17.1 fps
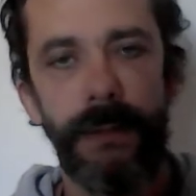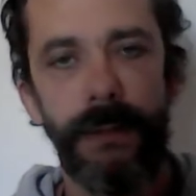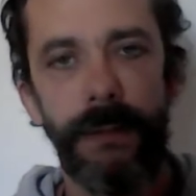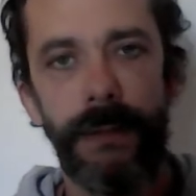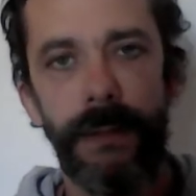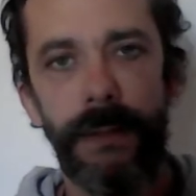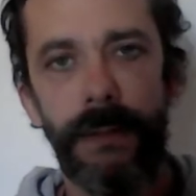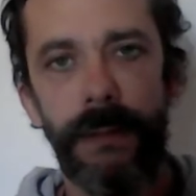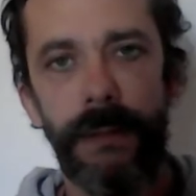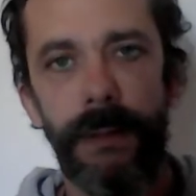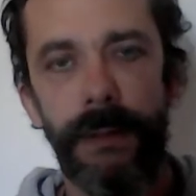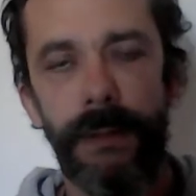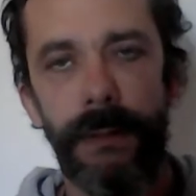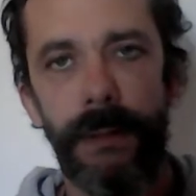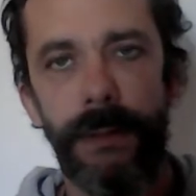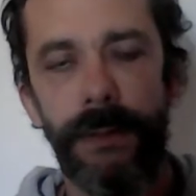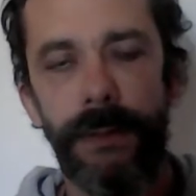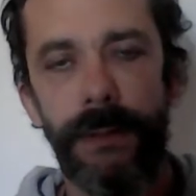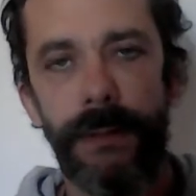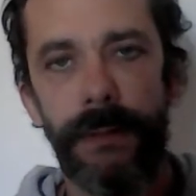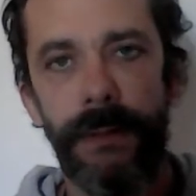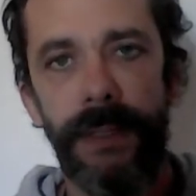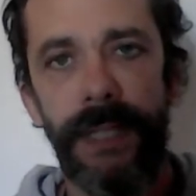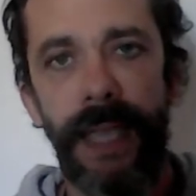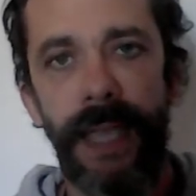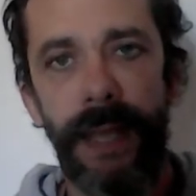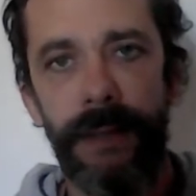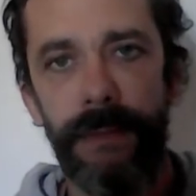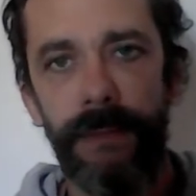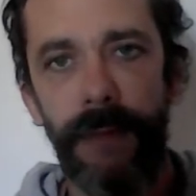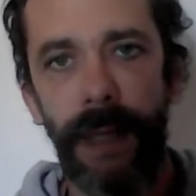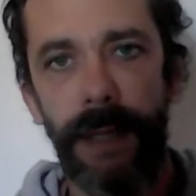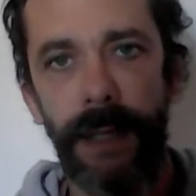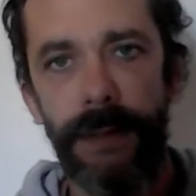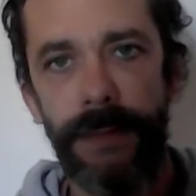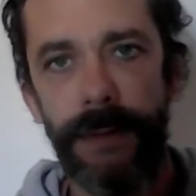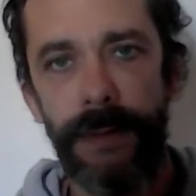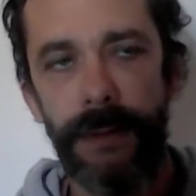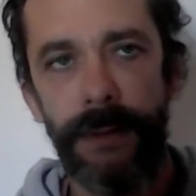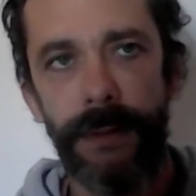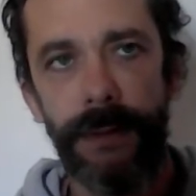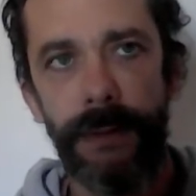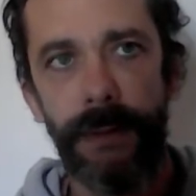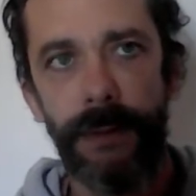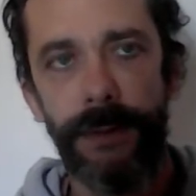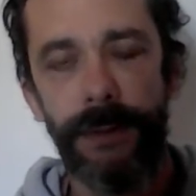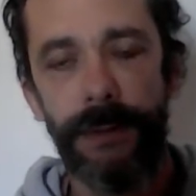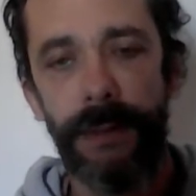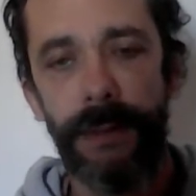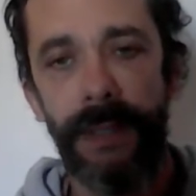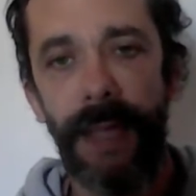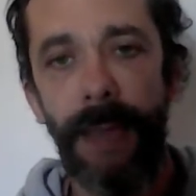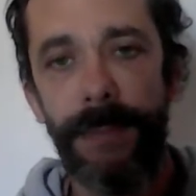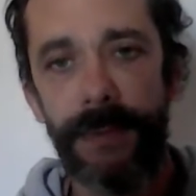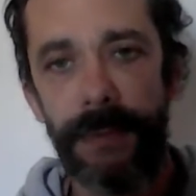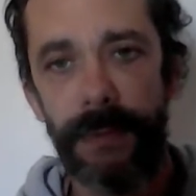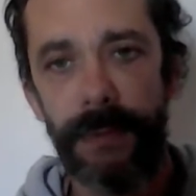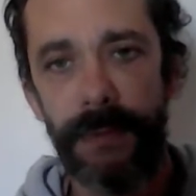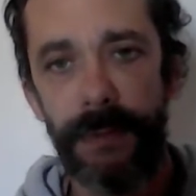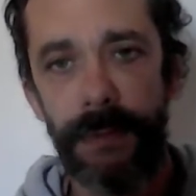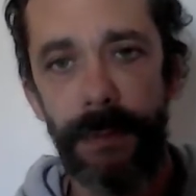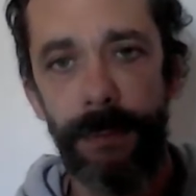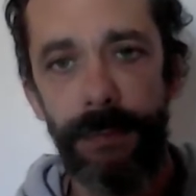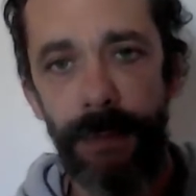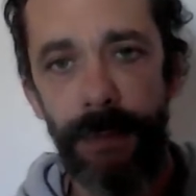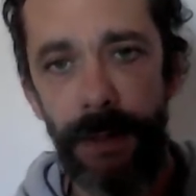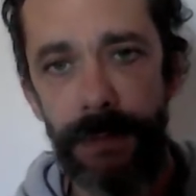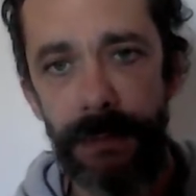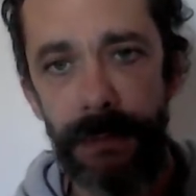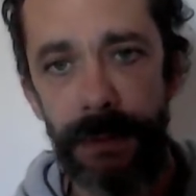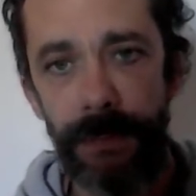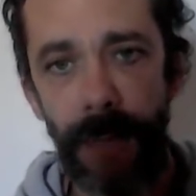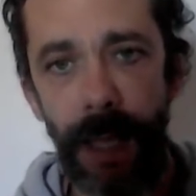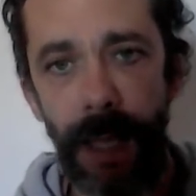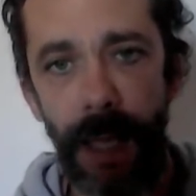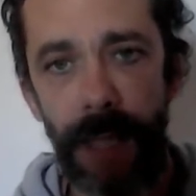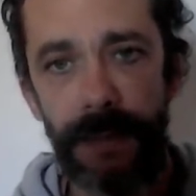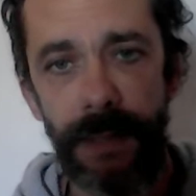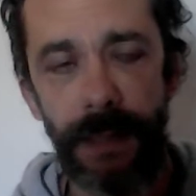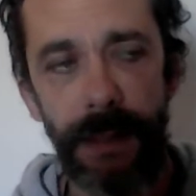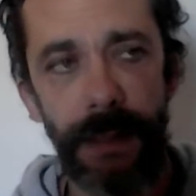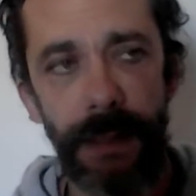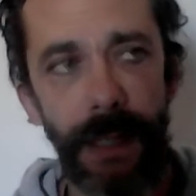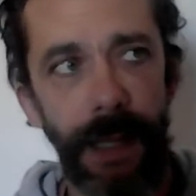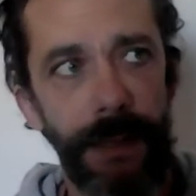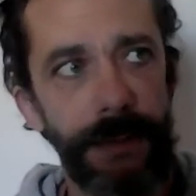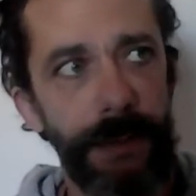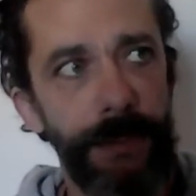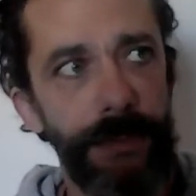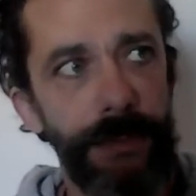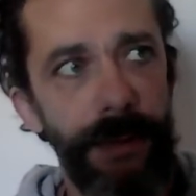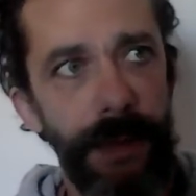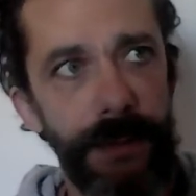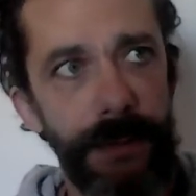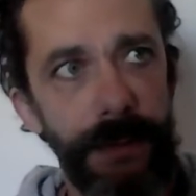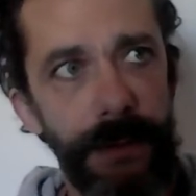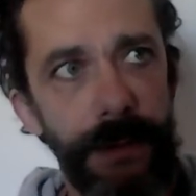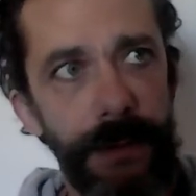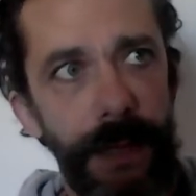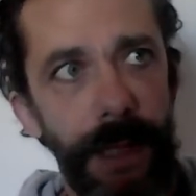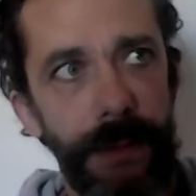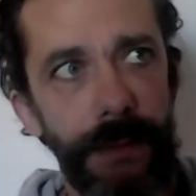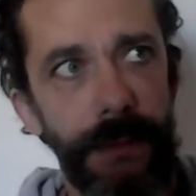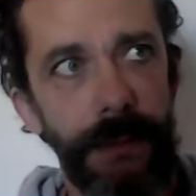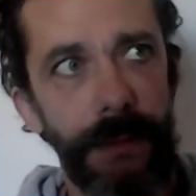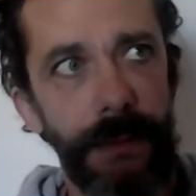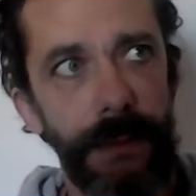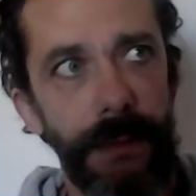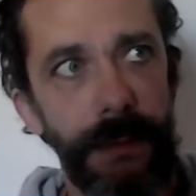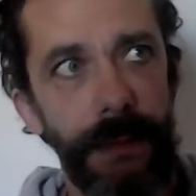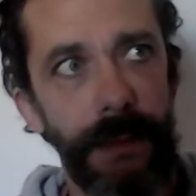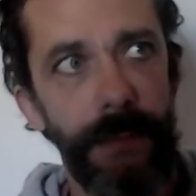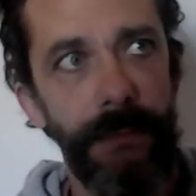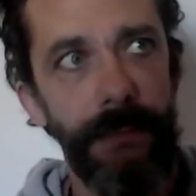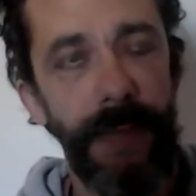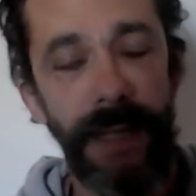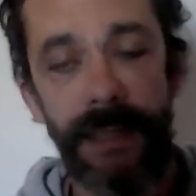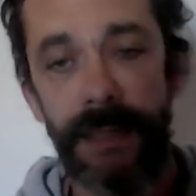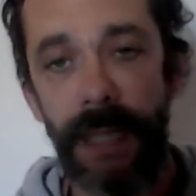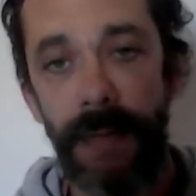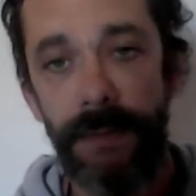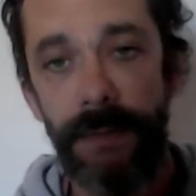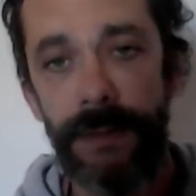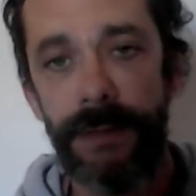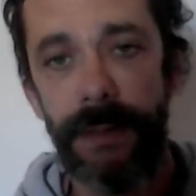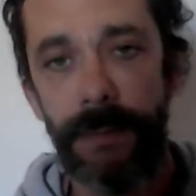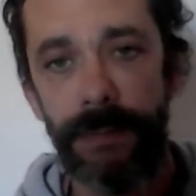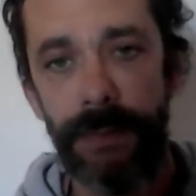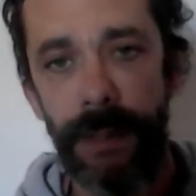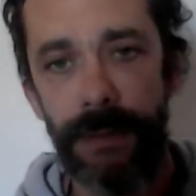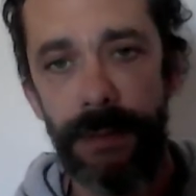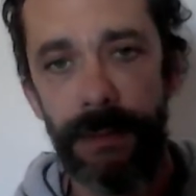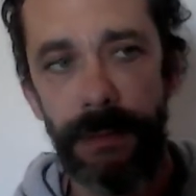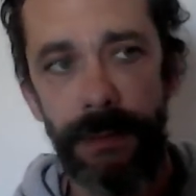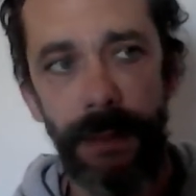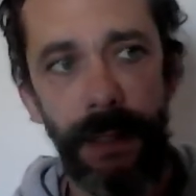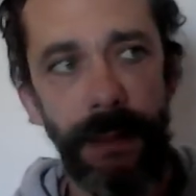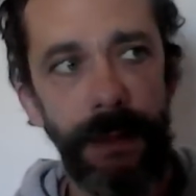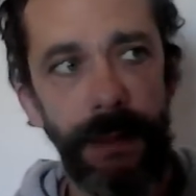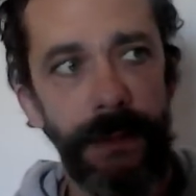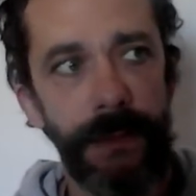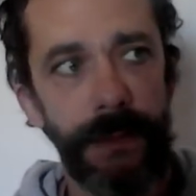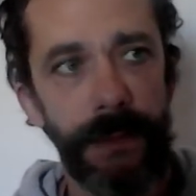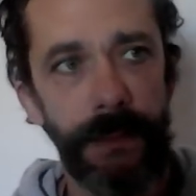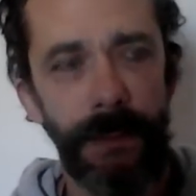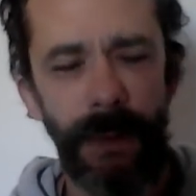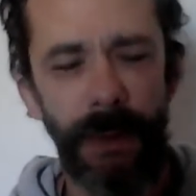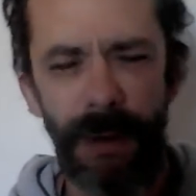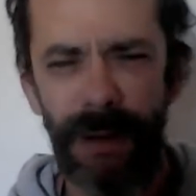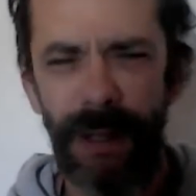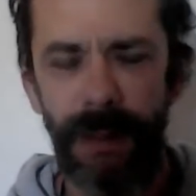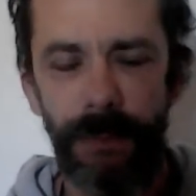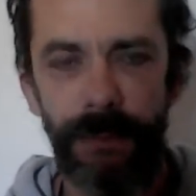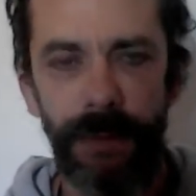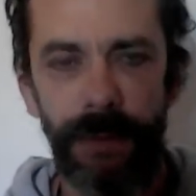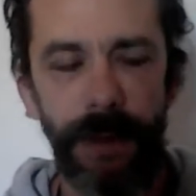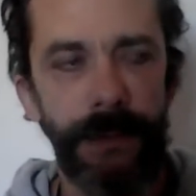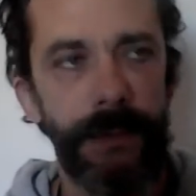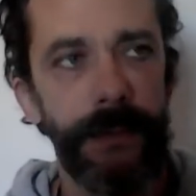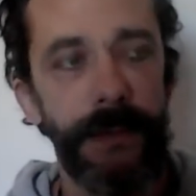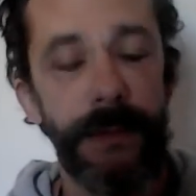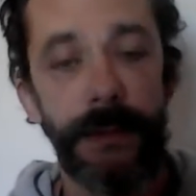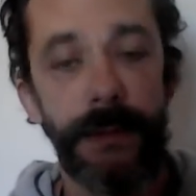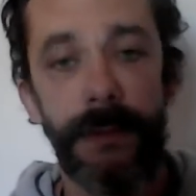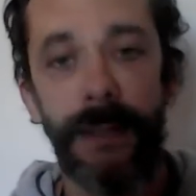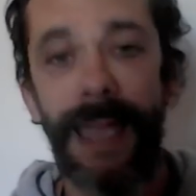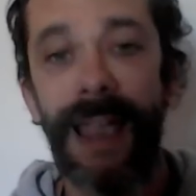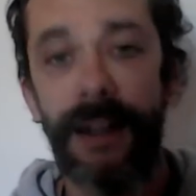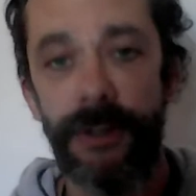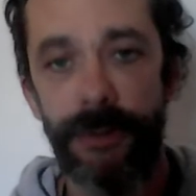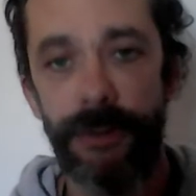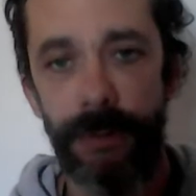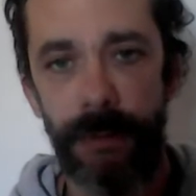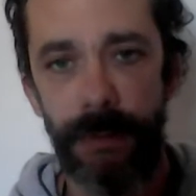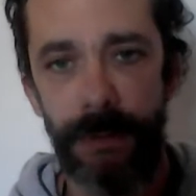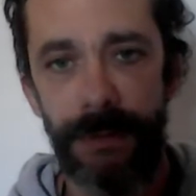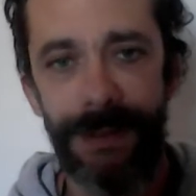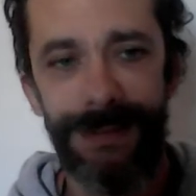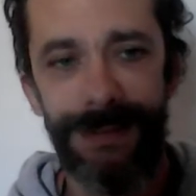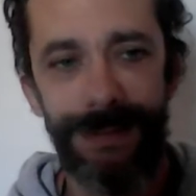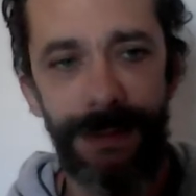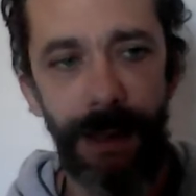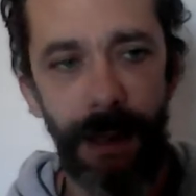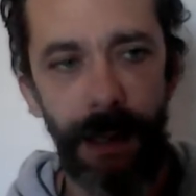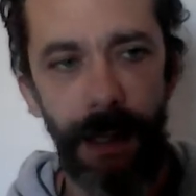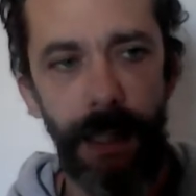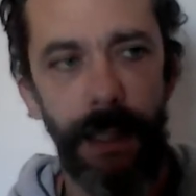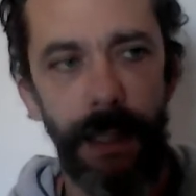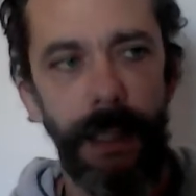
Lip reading: just not just a negative entity, not just an absence, it's a presence, Mahasatta. It's the presence that makes everything present, and it's more than a presence, it's an action. Satta,